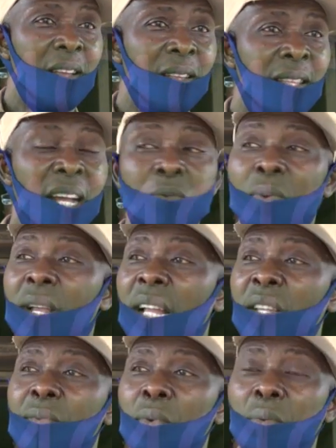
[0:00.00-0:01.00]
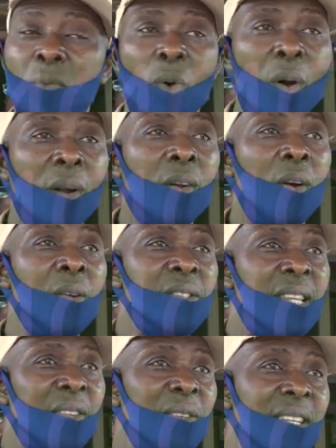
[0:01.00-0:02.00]
that we can even work on
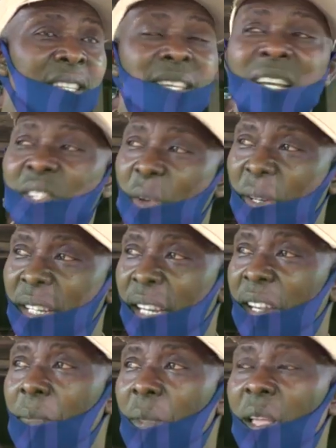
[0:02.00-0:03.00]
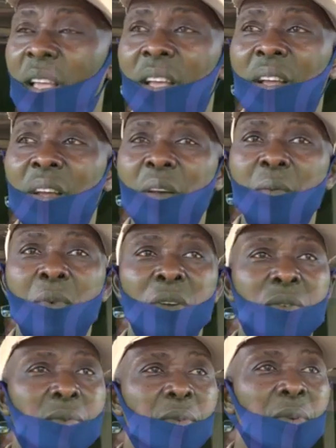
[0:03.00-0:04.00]
Saturdays and Sundays.
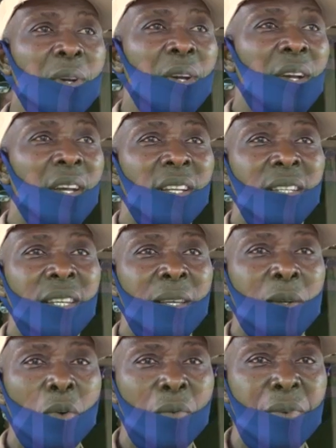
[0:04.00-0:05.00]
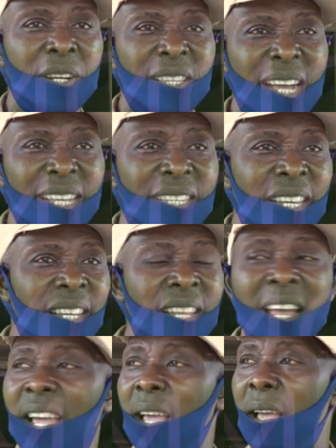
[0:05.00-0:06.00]
But the
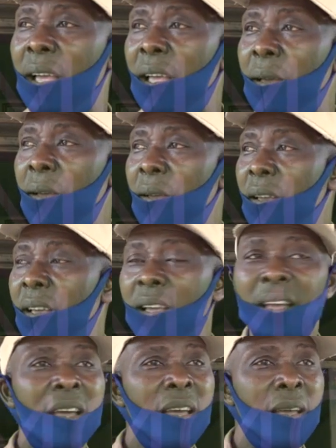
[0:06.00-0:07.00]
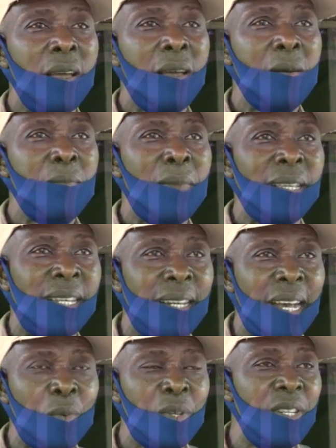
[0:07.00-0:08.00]
COVID-19
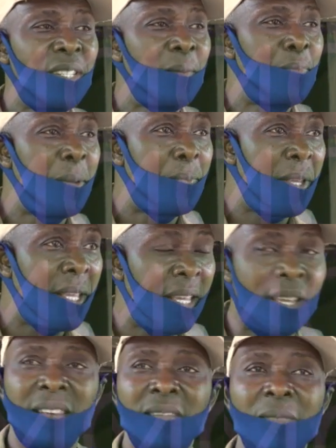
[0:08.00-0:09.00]
material, which is the PPE,